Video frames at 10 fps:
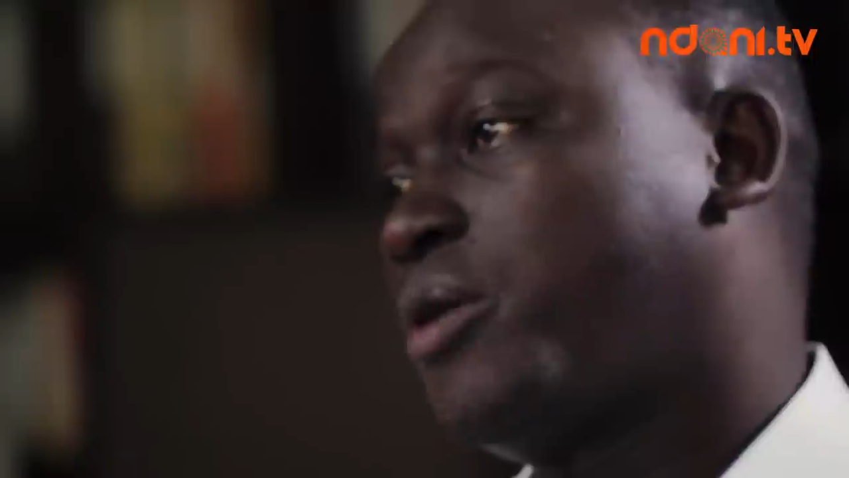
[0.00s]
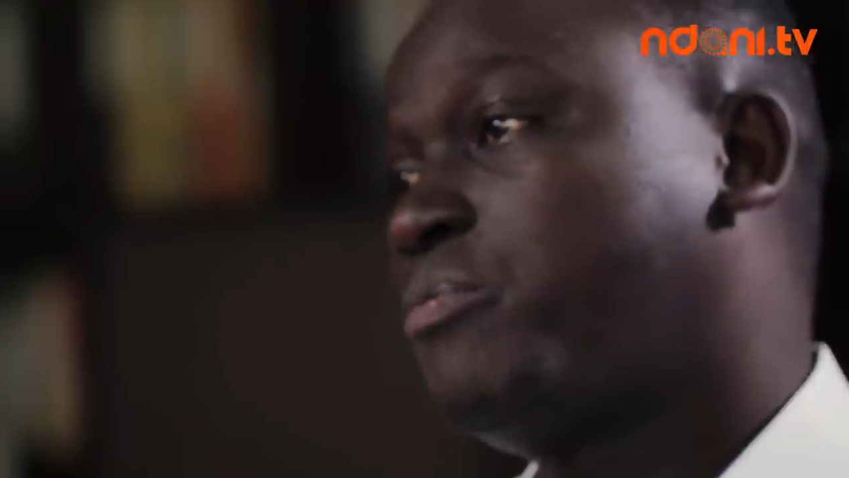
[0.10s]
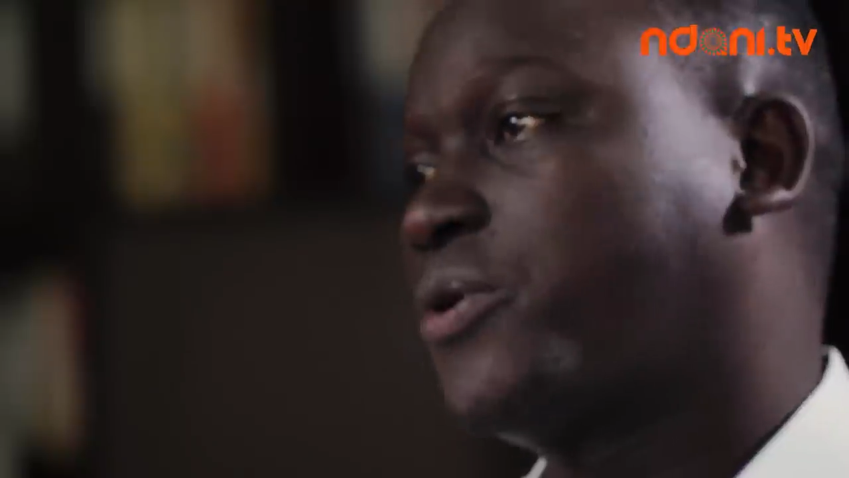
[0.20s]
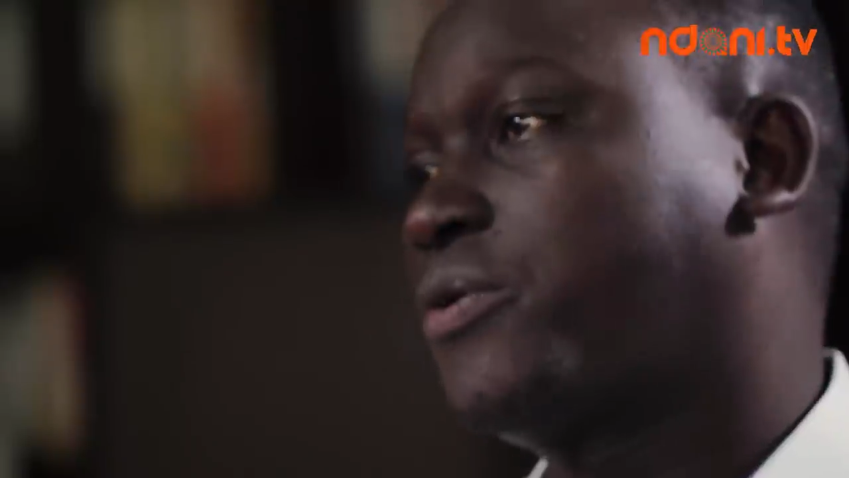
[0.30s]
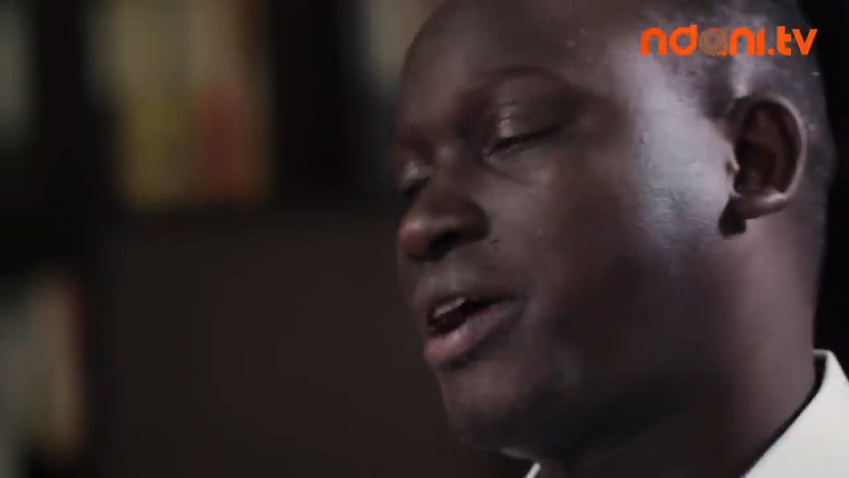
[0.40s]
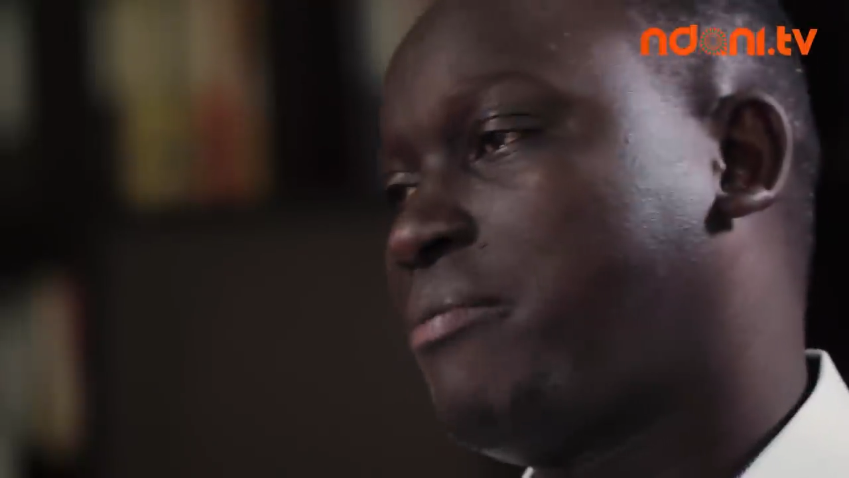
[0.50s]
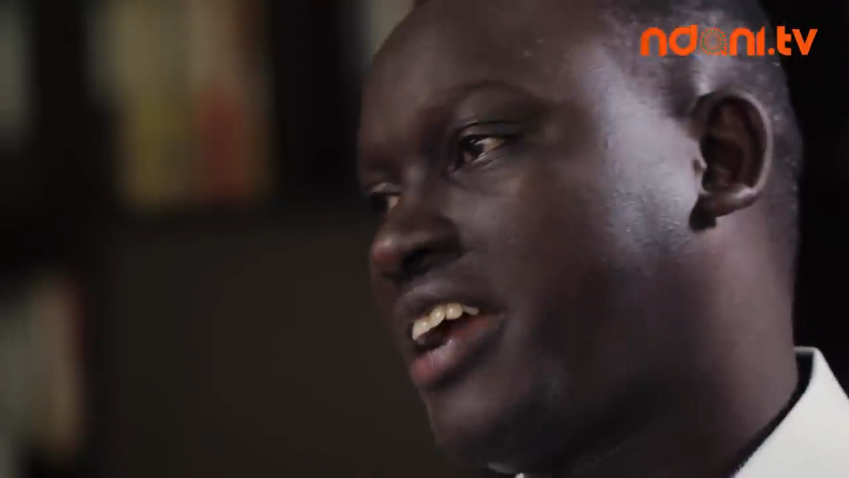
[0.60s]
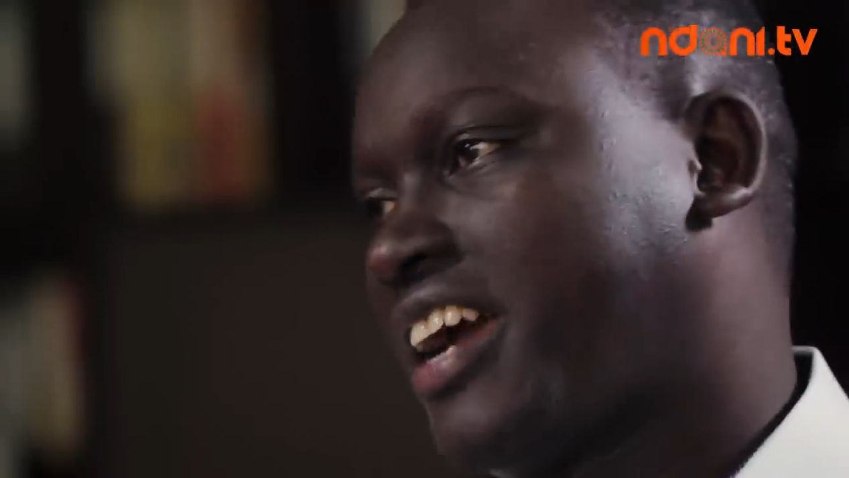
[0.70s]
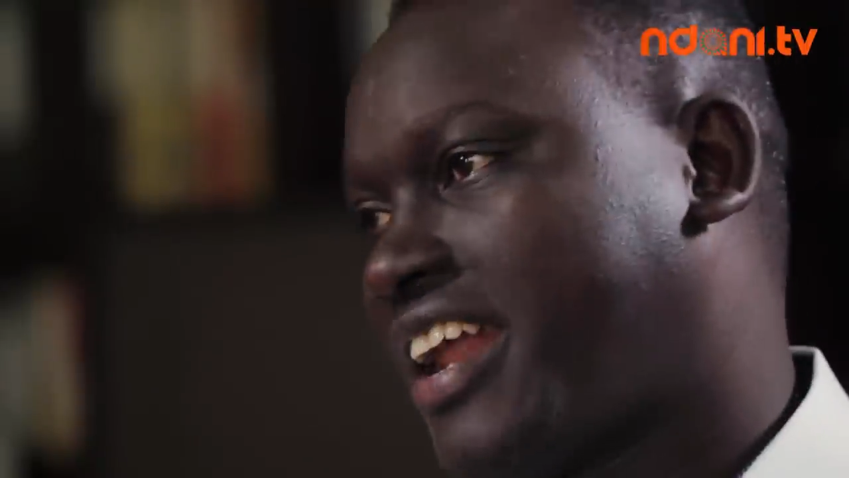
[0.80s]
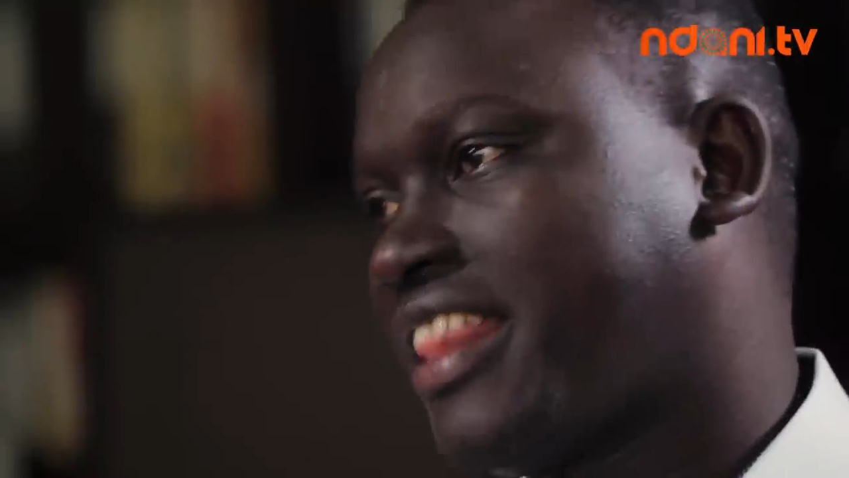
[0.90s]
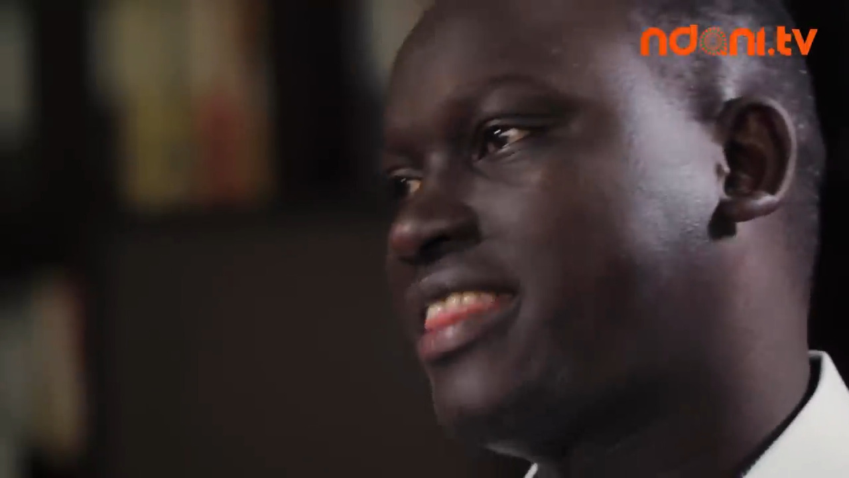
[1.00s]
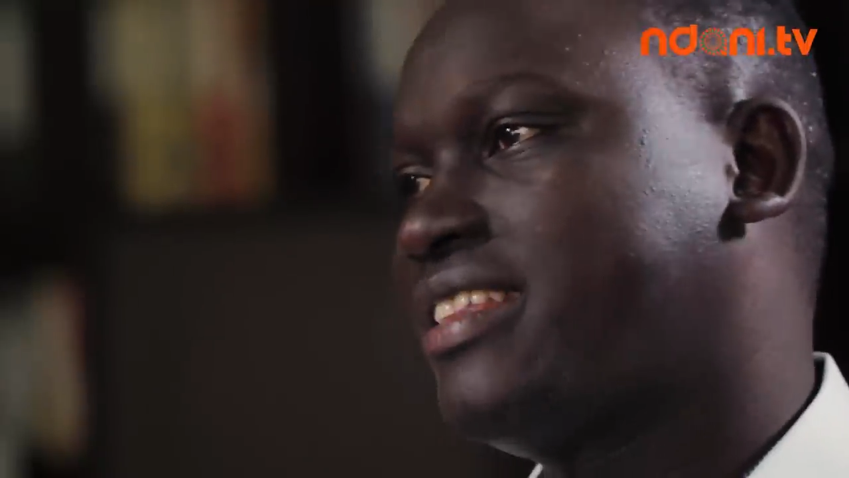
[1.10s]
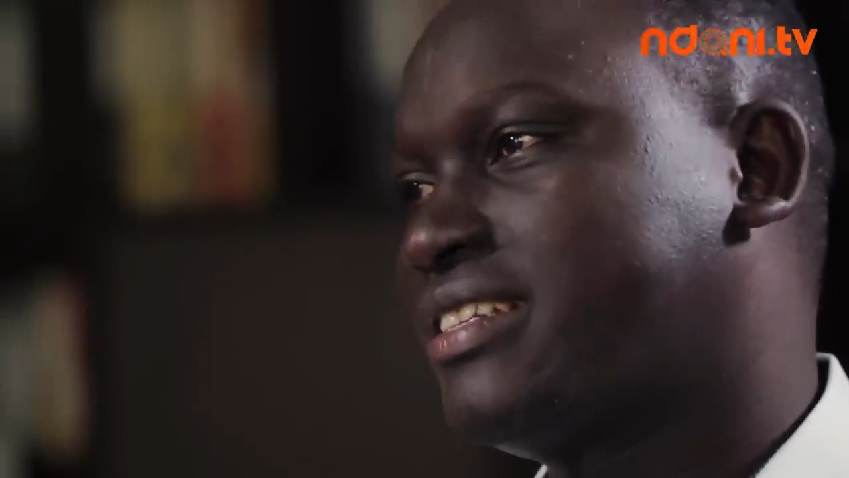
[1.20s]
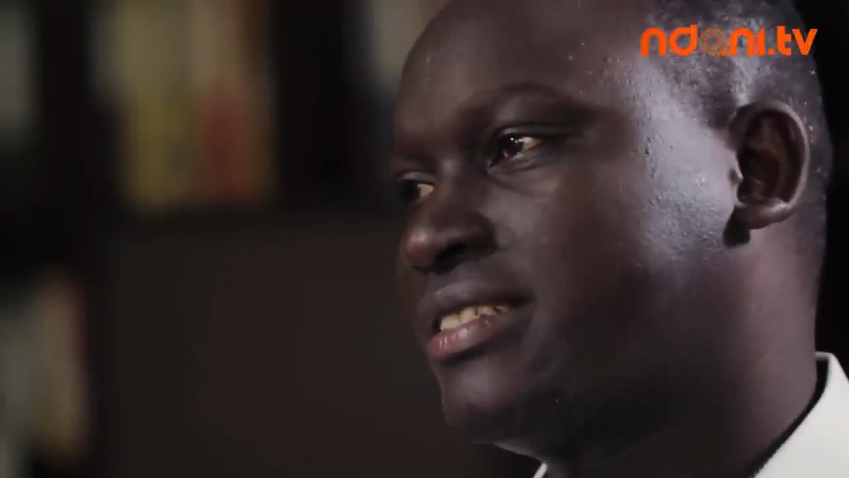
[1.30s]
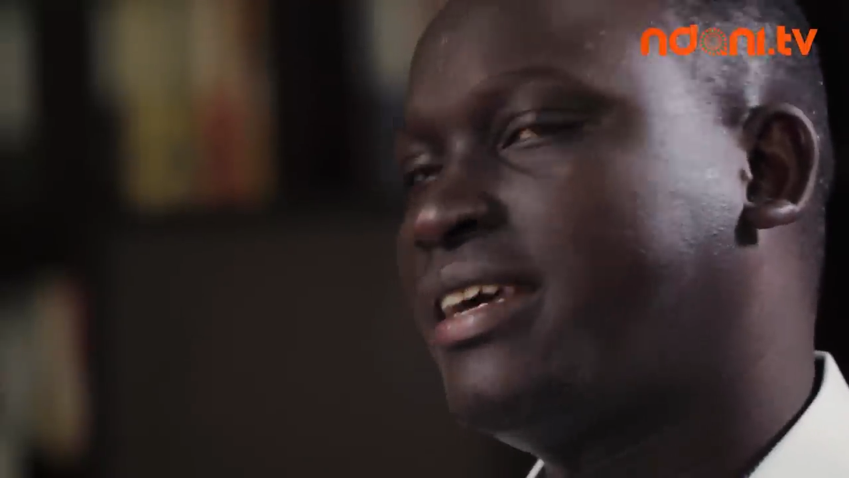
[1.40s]
web programming, and other
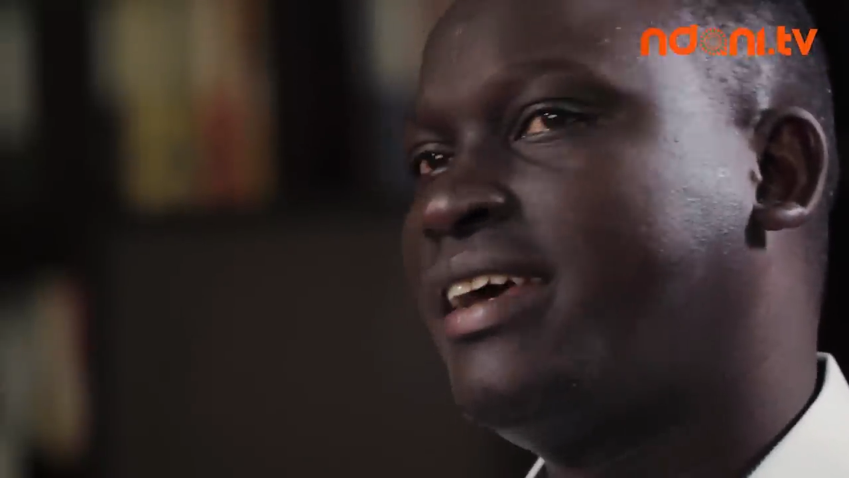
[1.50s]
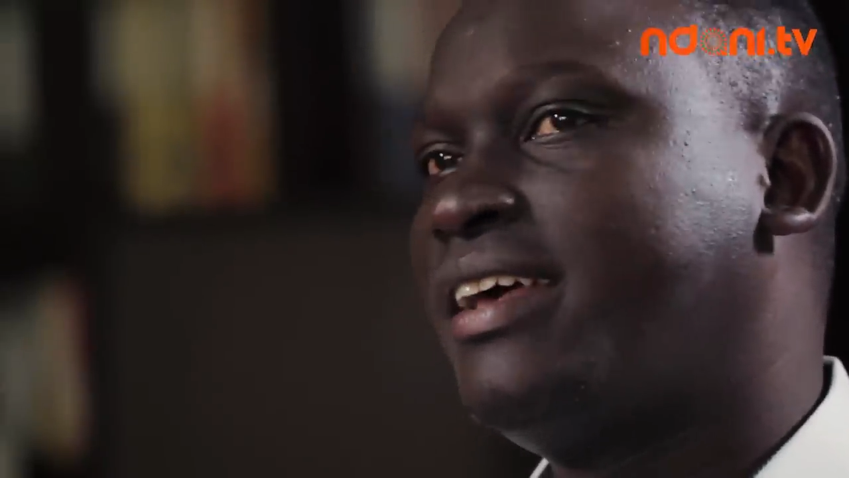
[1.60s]
things.